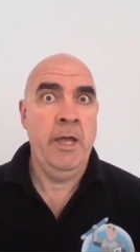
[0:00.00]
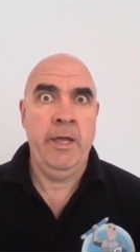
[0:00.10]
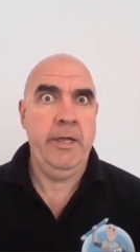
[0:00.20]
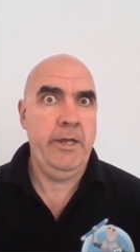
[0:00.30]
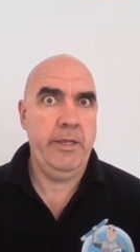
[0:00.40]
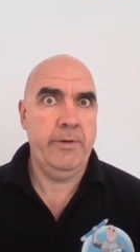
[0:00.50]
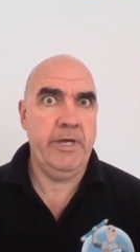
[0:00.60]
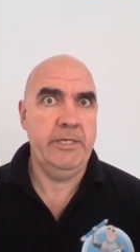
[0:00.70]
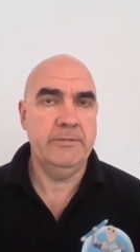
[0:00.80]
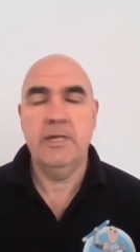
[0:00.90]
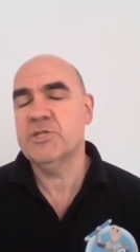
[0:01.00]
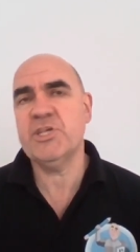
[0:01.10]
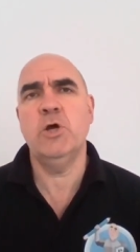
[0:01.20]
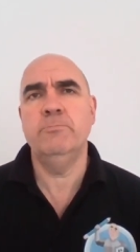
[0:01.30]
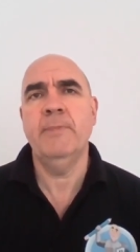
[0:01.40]
Anyway,
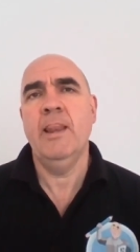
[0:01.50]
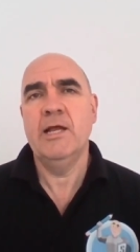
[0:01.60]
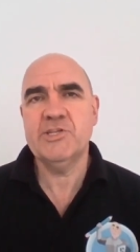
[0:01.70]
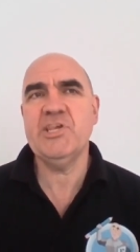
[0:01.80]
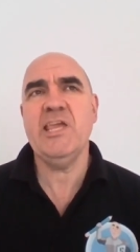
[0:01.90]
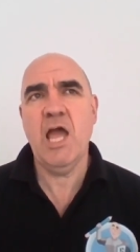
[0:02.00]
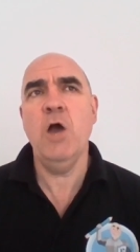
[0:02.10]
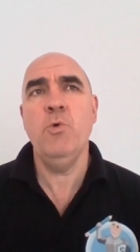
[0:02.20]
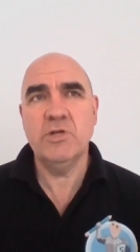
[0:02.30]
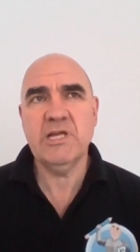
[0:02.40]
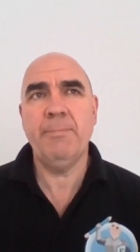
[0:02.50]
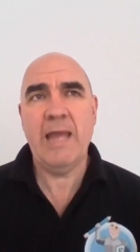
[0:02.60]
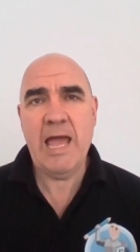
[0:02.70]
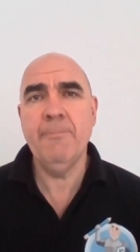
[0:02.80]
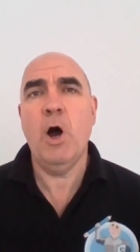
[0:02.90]
so
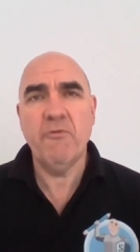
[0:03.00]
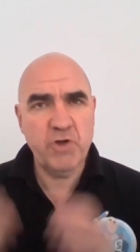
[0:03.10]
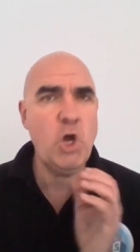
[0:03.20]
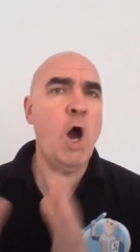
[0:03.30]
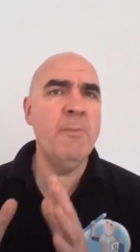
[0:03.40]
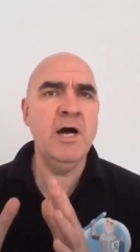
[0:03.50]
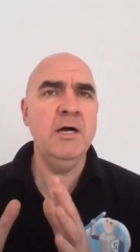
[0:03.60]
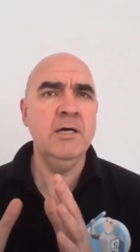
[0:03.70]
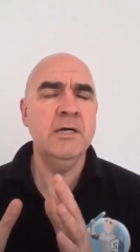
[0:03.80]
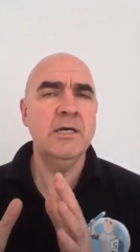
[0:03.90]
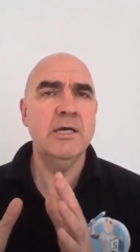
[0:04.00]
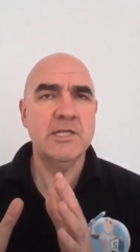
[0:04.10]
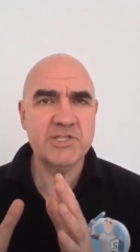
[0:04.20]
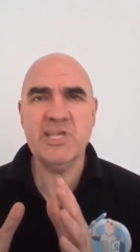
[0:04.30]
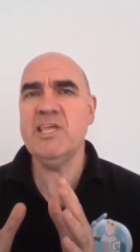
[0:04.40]
C-O-double-M of comma,
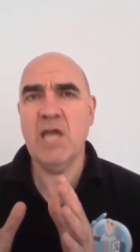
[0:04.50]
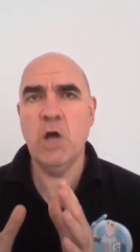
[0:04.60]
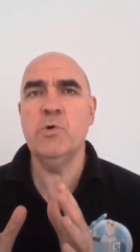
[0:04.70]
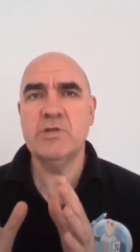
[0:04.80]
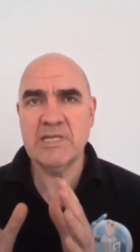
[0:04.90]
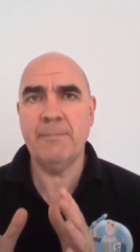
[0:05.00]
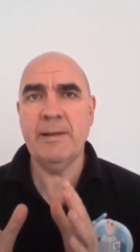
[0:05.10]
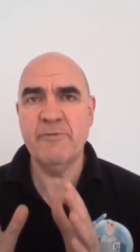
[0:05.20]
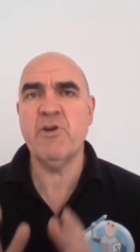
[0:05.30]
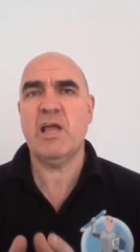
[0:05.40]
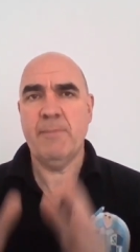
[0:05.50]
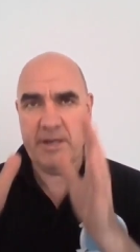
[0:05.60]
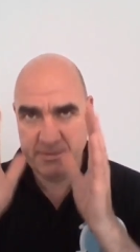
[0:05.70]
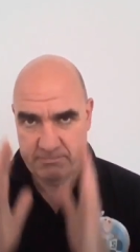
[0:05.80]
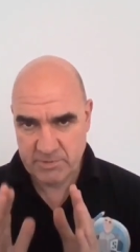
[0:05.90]
C-O-double-M of
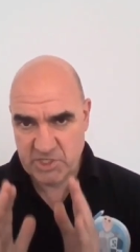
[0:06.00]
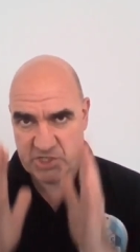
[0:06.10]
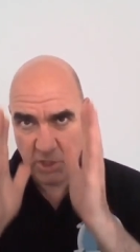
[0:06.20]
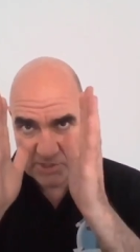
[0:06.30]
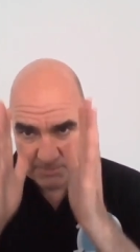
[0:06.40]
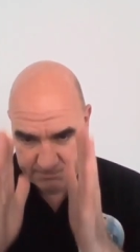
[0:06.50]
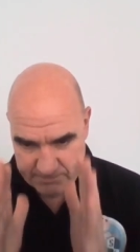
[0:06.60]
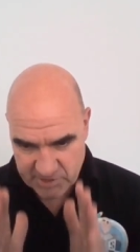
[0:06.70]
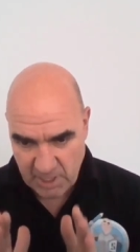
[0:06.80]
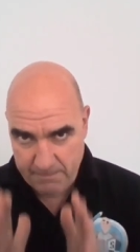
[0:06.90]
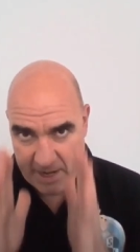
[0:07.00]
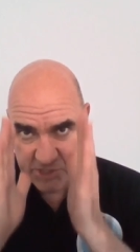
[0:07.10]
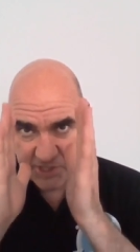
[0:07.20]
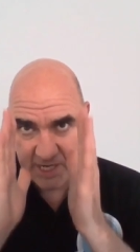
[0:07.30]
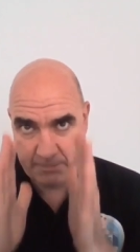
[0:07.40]
recommend. Just slot it, start
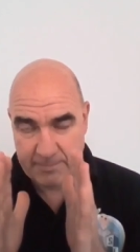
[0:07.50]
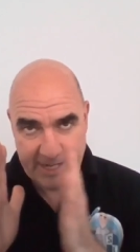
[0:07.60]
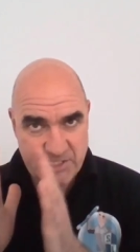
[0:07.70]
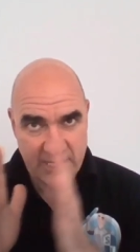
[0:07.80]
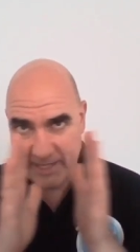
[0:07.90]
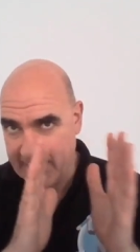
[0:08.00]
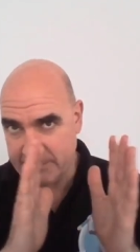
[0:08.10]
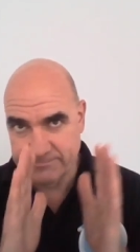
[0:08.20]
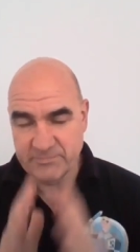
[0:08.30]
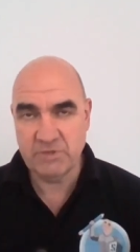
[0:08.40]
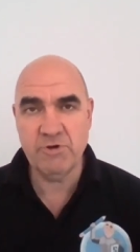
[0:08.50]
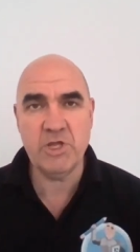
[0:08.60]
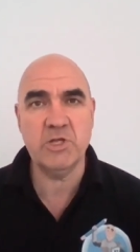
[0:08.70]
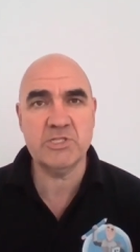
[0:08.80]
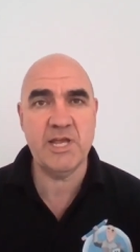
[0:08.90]
matching it up, letter linking. A really
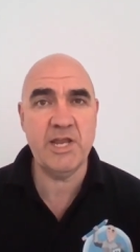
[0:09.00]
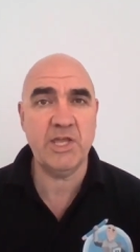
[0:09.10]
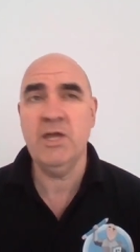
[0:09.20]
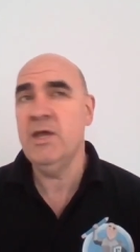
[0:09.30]
good technique.